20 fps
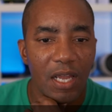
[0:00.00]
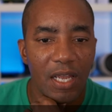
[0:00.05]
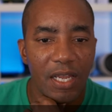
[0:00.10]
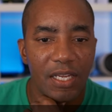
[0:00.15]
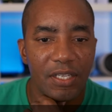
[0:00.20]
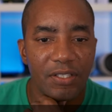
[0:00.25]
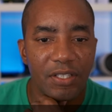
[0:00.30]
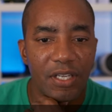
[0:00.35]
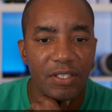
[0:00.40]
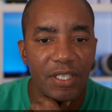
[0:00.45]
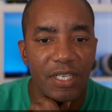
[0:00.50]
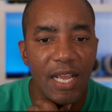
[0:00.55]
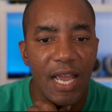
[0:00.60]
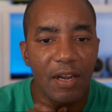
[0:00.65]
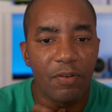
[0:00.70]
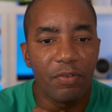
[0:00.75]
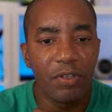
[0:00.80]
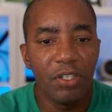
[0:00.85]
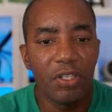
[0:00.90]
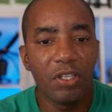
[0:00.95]
He says that he
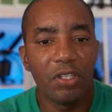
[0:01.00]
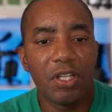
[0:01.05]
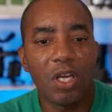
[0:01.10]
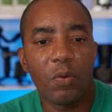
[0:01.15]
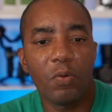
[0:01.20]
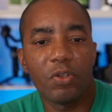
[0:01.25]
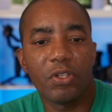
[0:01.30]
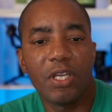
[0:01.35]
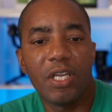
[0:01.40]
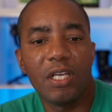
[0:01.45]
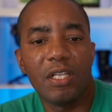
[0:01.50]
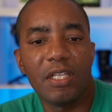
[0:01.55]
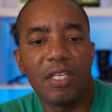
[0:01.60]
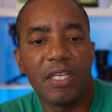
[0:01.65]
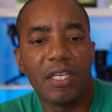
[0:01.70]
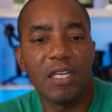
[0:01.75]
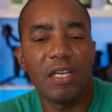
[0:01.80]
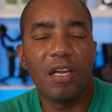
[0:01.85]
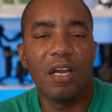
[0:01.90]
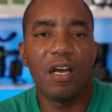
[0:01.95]
had really good luck with
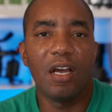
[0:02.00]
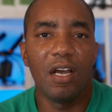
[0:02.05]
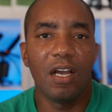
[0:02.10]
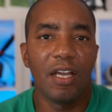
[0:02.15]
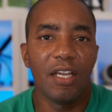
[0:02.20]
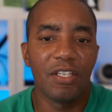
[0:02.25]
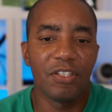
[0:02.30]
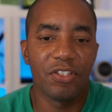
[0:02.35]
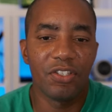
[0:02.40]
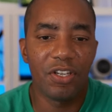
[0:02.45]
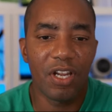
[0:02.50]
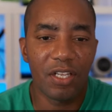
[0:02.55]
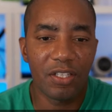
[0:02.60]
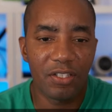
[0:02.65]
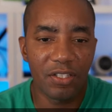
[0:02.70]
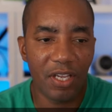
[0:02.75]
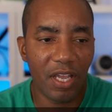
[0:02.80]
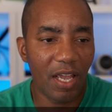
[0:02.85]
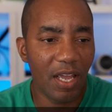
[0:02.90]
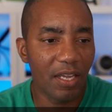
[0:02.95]
killing his
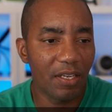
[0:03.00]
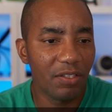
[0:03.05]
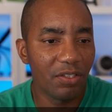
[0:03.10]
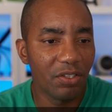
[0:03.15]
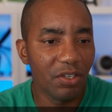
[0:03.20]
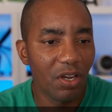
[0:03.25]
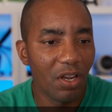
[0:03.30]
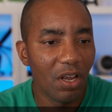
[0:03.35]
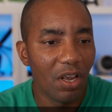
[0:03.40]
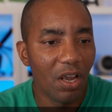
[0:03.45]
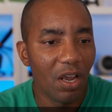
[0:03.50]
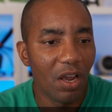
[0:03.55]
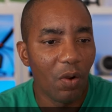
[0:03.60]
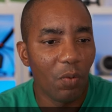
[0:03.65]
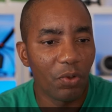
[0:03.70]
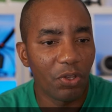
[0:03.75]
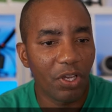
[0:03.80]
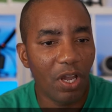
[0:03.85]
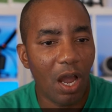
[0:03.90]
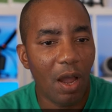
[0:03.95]
nuts edge
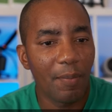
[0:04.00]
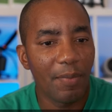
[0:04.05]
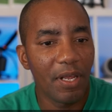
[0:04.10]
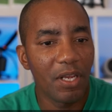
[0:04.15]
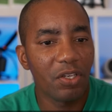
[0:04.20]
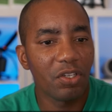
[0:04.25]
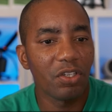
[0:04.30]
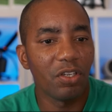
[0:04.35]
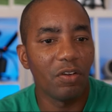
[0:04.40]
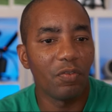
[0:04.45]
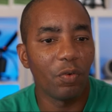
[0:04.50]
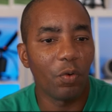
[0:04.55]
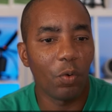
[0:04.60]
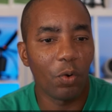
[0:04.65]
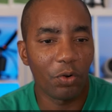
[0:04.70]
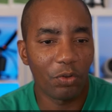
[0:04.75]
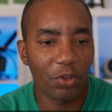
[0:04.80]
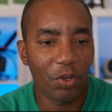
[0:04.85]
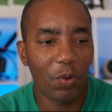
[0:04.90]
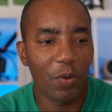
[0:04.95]
with a combination of
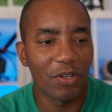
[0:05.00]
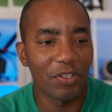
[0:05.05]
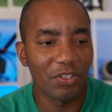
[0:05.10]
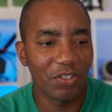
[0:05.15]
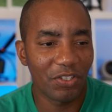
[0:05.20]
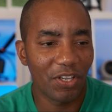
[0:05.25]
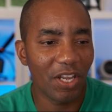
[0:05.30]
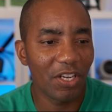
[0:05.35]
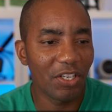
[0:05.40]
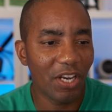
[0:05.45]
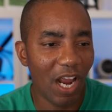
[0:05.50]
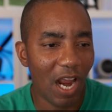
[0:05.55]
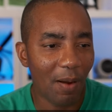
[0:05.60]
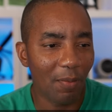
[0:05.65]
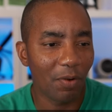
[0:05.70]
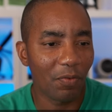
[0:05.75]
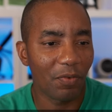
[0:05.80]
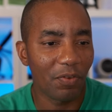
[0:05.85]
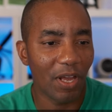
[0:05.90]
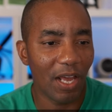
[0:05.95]
ortho and
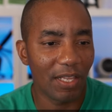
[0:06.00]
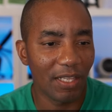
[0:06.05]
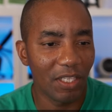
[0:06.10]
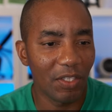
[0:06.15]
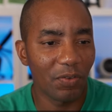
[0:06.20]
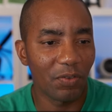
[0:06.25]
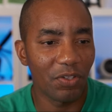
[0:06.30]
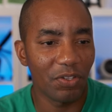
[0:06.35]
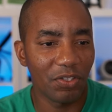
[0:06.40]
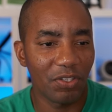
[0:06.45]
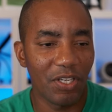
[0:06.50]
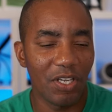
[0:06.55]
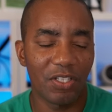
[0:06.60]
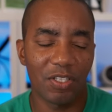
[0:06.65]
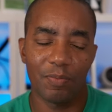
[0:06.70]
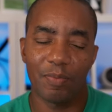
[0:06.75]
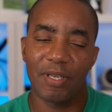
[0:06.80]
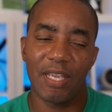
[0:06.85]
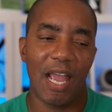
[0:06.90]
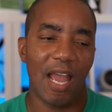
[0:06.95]
sedgehammer, for at least for this
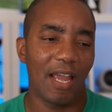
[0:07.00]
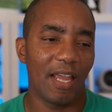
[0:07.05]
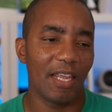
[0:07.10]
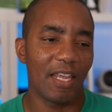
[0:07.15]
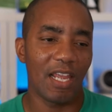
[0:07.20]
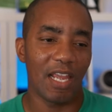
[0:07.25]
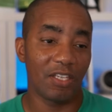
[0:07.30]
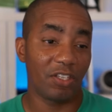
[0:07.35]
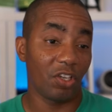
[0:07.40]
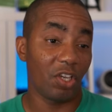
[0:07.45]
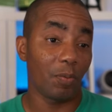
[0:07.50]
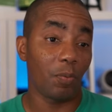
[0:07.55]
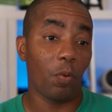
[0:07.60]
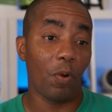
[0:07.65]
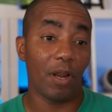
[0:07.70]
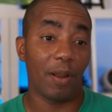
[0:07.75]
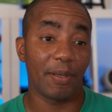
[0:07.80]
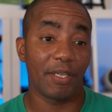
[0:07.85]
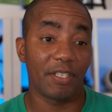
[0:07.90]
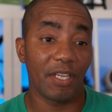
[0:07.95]
season. But yeah, it's a good
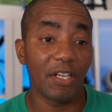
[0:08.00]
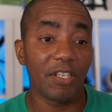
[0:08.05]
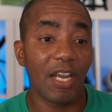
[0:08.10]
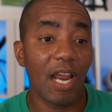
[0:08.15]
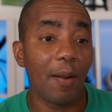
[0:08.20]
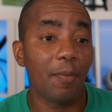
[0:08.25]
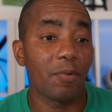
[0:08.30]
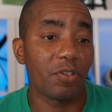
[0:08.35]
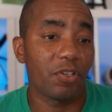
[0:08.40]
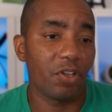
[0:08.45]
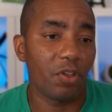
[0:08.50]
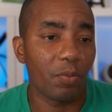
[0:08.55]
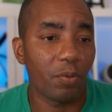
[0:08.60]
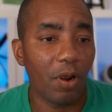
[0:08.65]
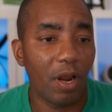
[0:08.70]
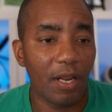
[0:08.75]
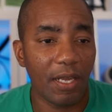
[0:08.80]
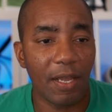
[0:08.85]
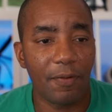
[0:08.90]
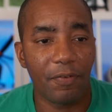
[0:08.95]
point. Like, sedgehammer is another
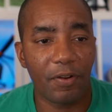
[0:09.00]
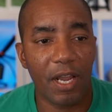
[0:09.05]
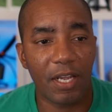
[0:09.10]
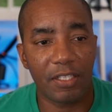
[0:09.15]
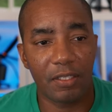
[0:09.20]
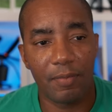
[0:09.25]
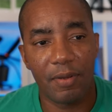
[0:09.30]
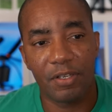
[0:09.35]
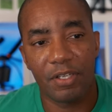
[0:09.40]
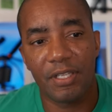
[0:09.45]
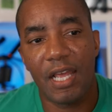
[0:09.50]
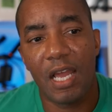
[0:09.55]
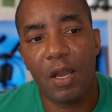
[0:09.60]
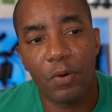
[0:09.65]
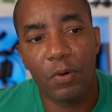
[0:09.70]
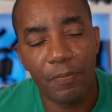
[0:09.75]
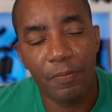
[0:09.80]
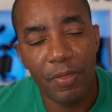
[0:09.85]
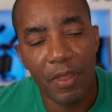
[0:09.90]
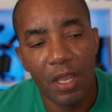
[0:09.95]
product. I forgot to mention that
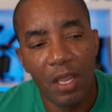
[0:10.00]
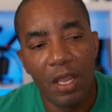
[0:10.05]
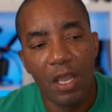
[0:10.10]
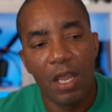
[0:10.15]
one.